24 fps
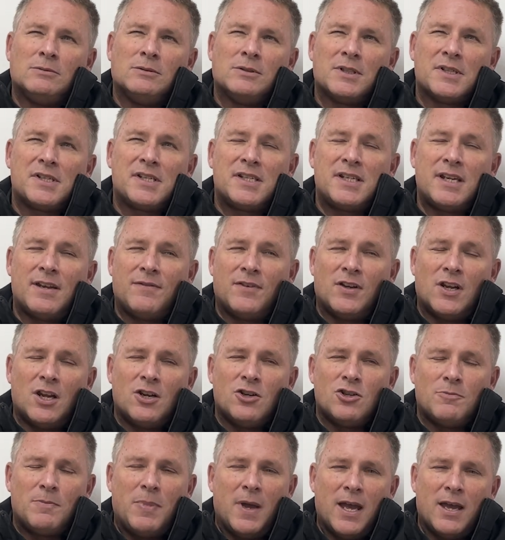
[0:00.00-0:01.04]

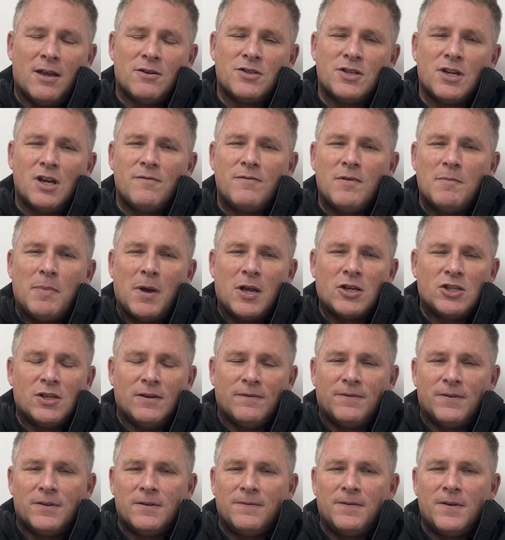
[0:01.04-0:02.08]
£700 over
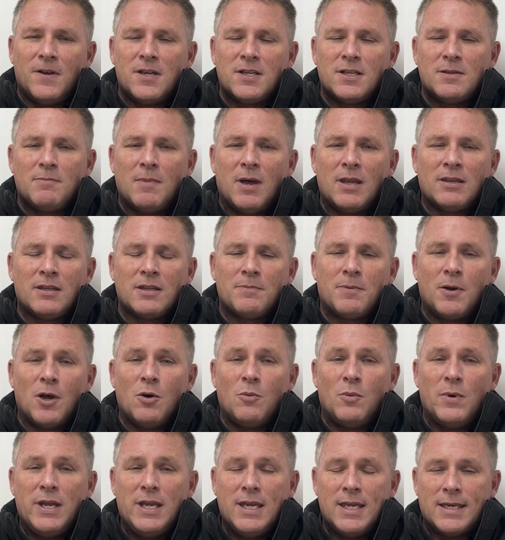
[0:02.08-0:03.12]
budget for the first month
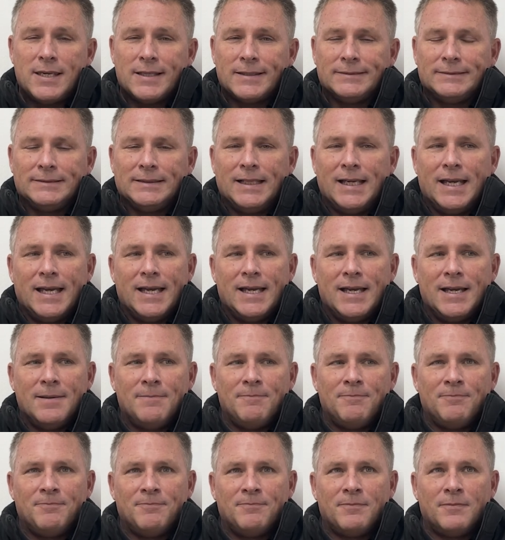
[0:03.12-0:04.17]
per week.
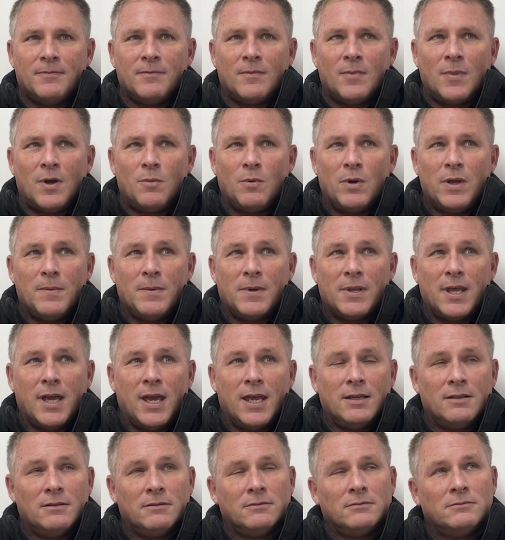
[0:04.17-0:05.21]
We were
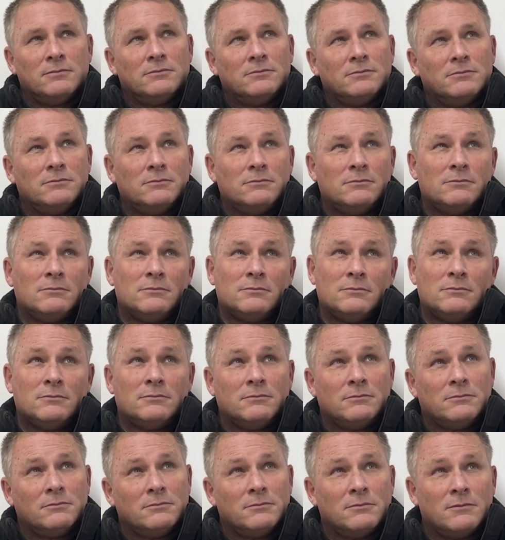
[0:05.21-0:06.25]

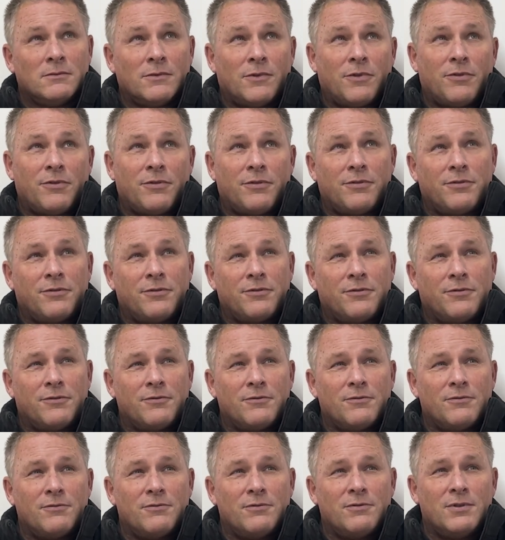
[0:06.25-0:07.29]
then
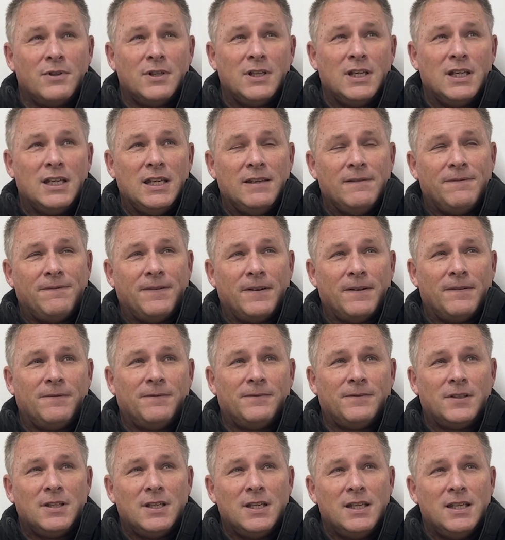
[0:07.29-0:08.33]

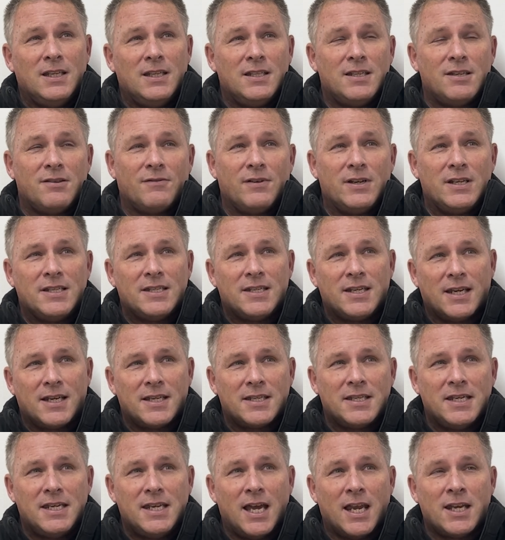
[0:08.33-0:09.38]
350,
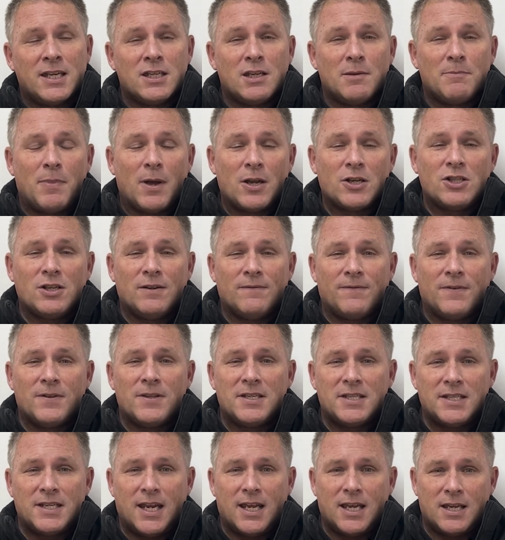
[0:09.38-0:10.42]
360 under budget for
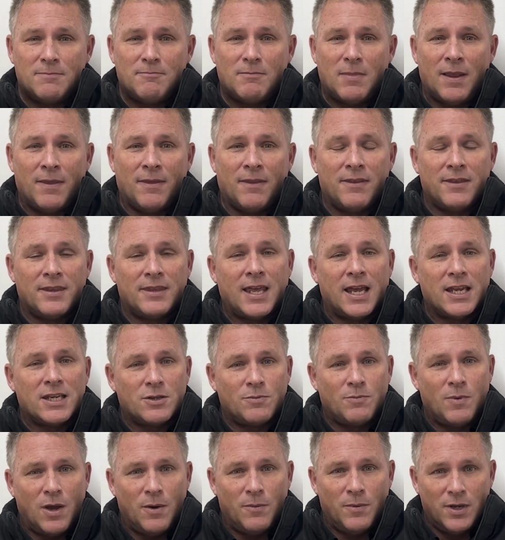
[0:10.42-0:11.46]
the second month, and
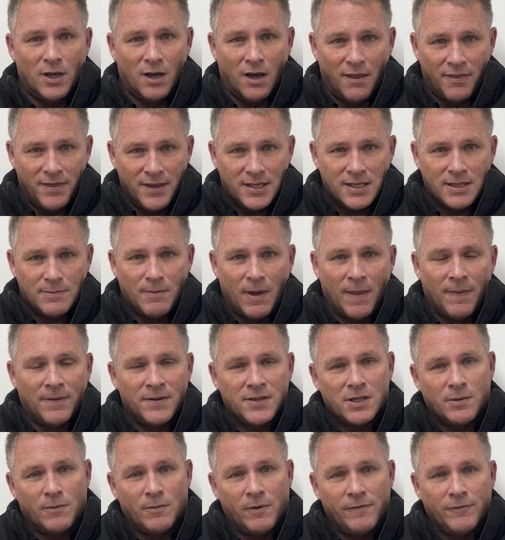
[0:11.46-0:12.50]
that's where we are this
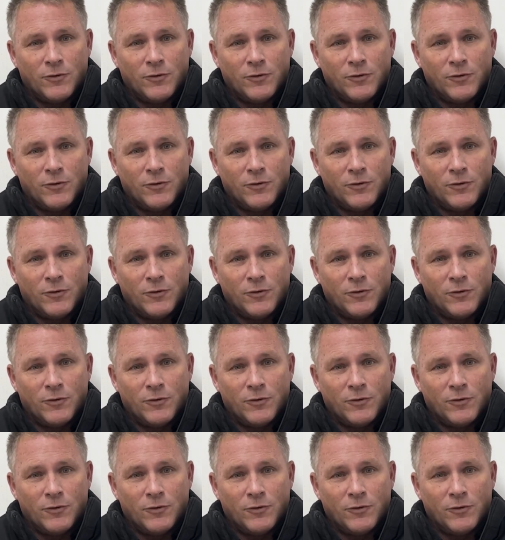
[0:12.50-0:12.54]
month. So